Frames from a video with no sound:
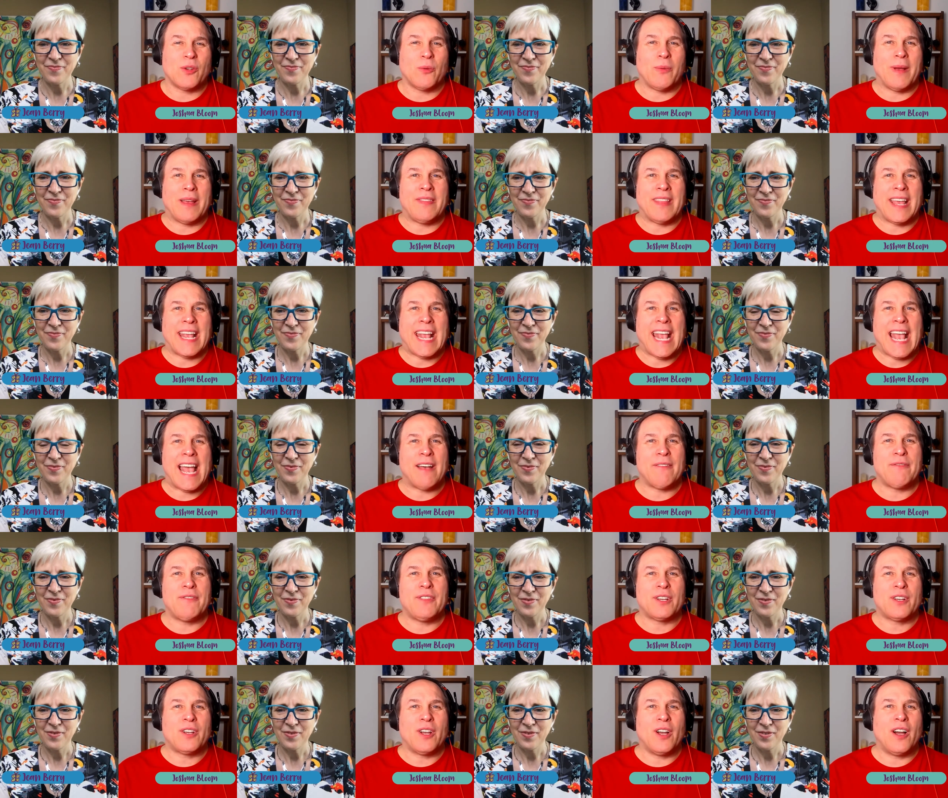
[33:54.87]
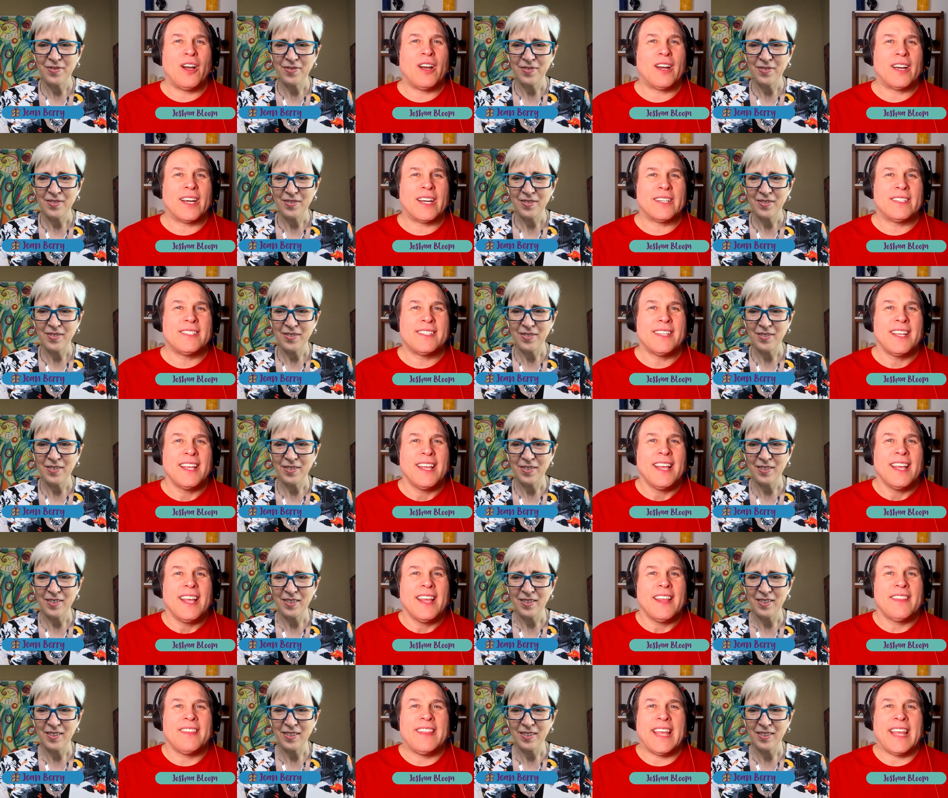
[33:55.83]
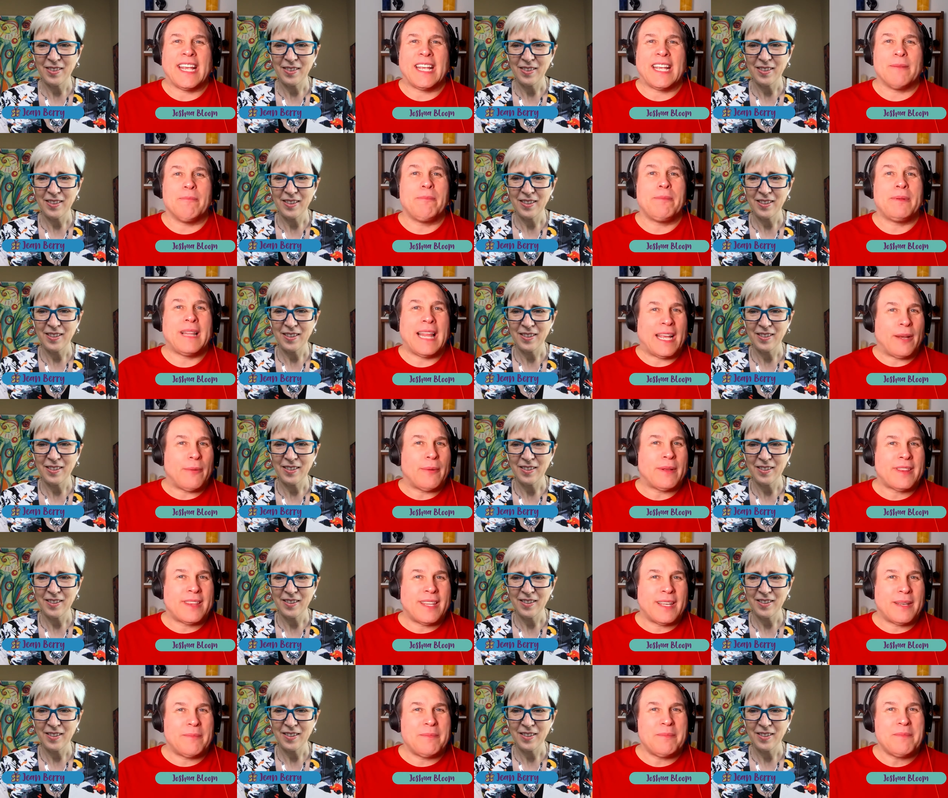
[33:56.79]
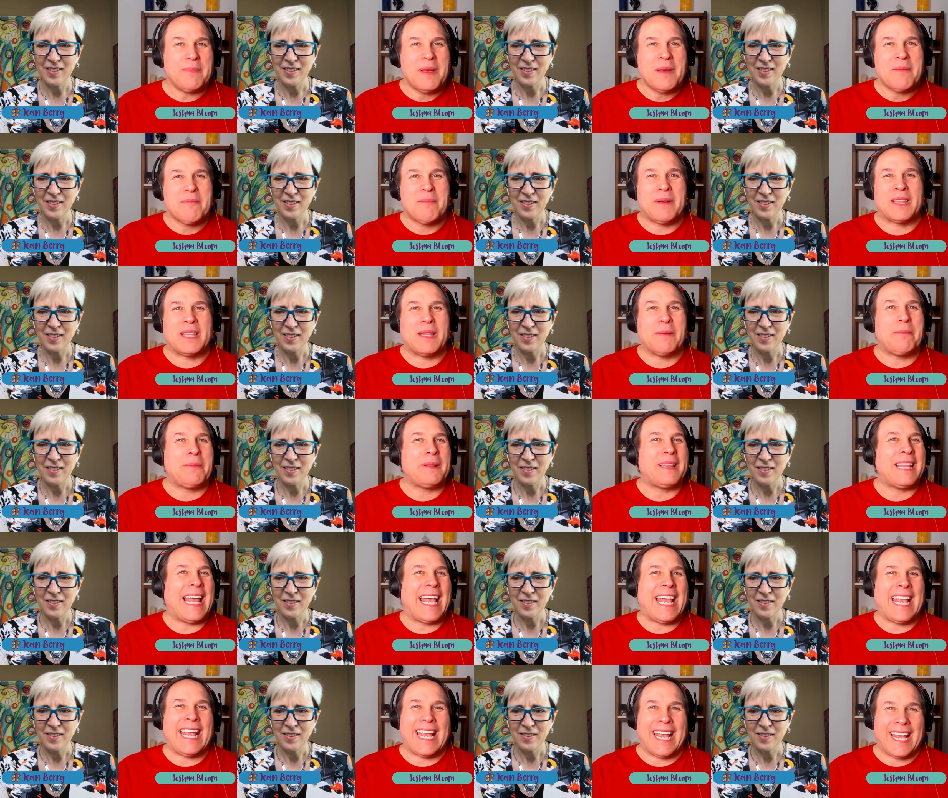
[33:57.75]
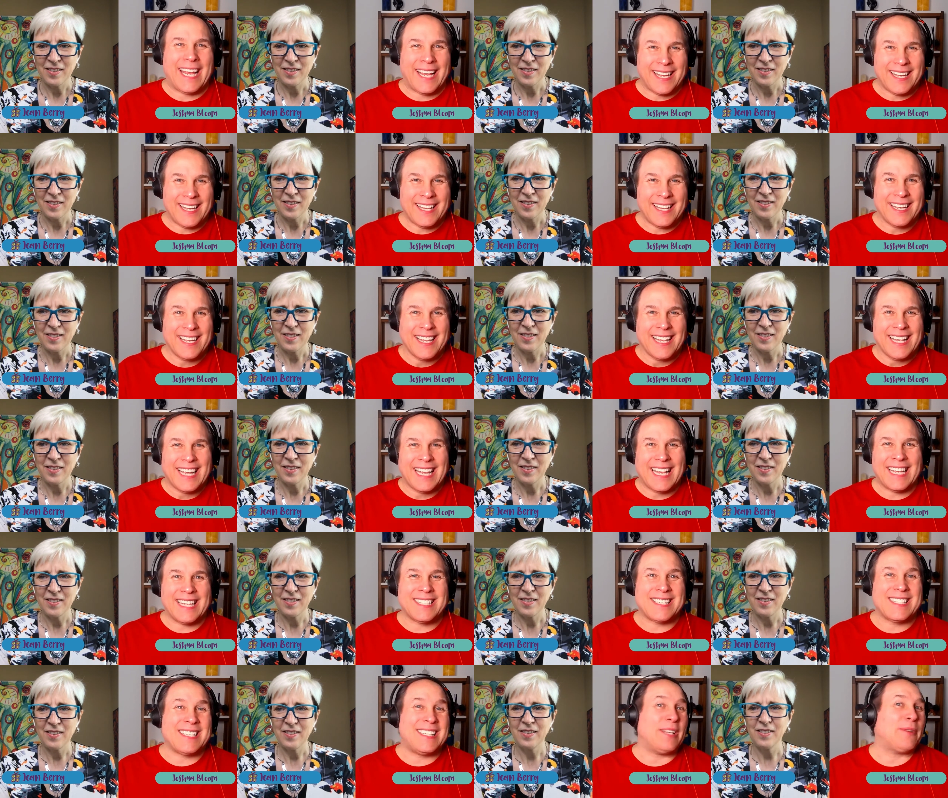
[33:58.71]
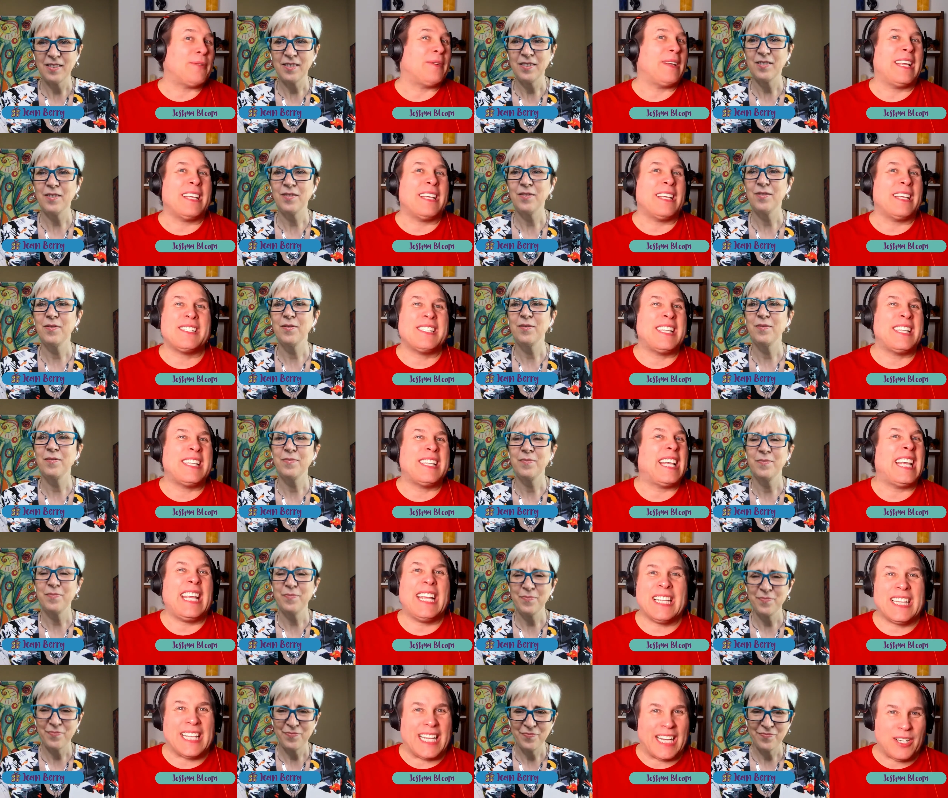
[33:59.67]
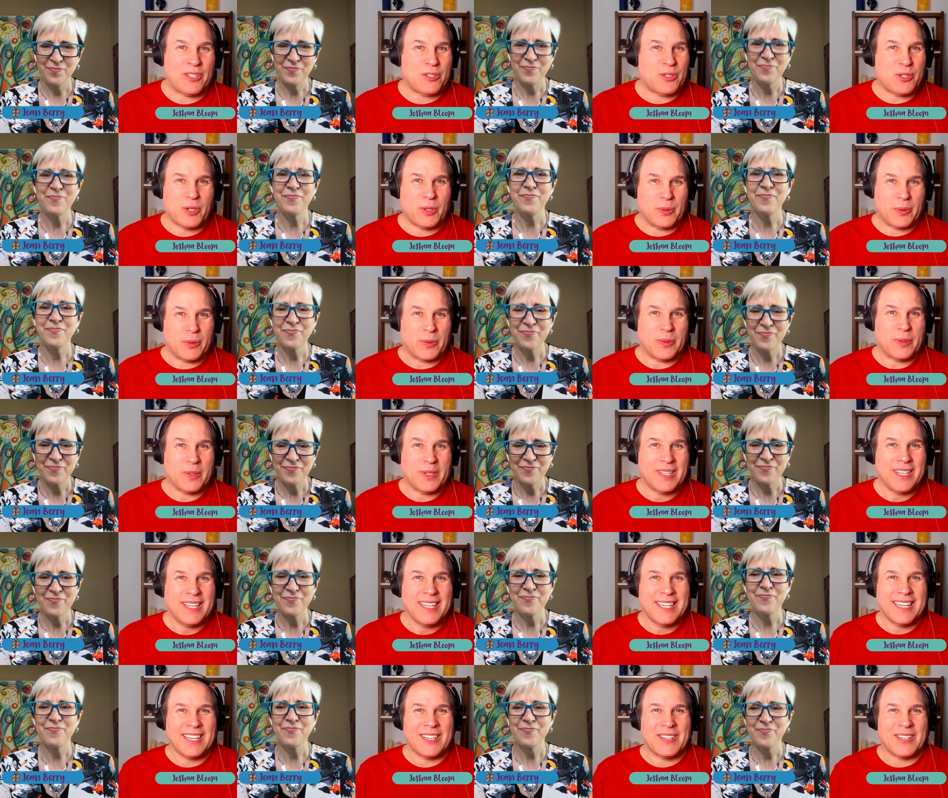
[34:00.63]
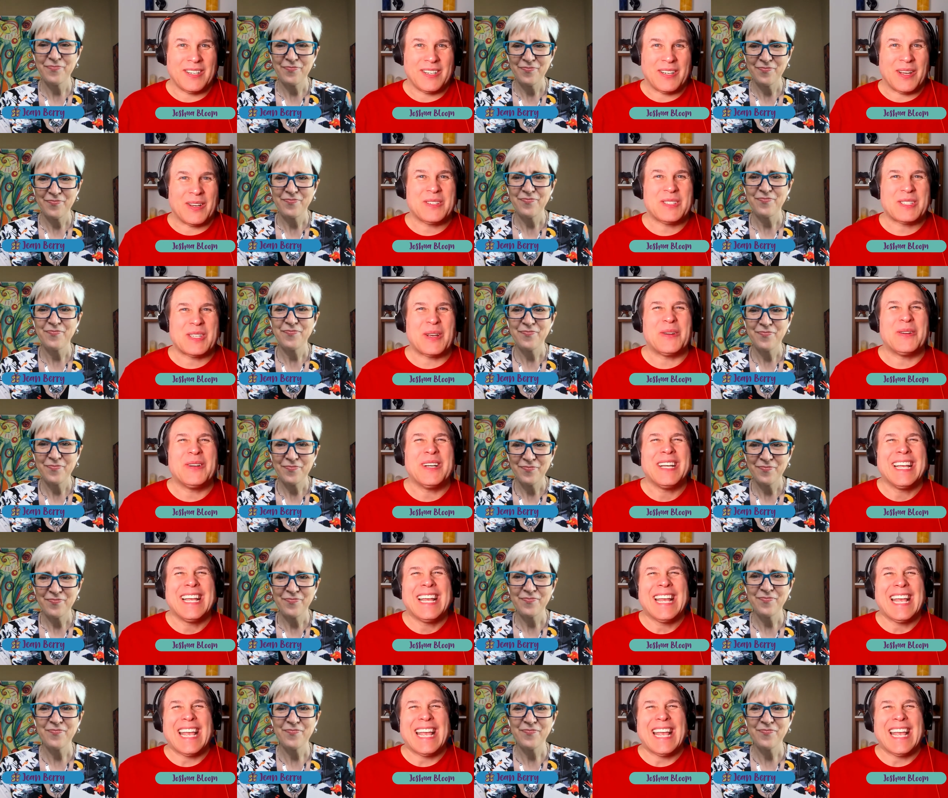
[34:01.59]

Speaker 1: so when they have the cards, they can play with them, but the playing is there is the healing too. You know, so